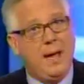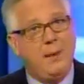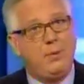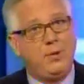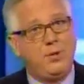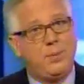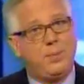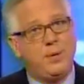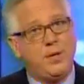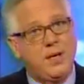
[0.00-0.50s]
able
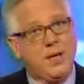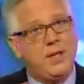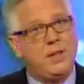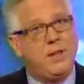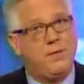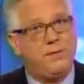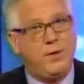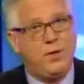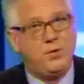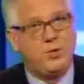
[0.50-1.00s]
to predict
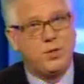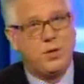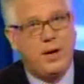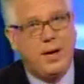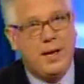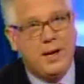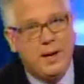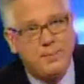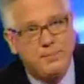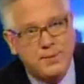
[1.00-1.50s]
the future.
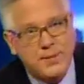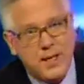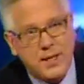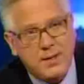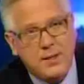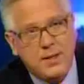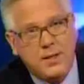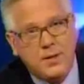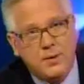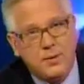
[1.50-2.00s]
And I'm
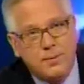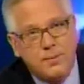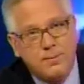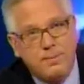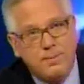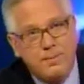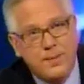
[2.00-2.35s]
telling you,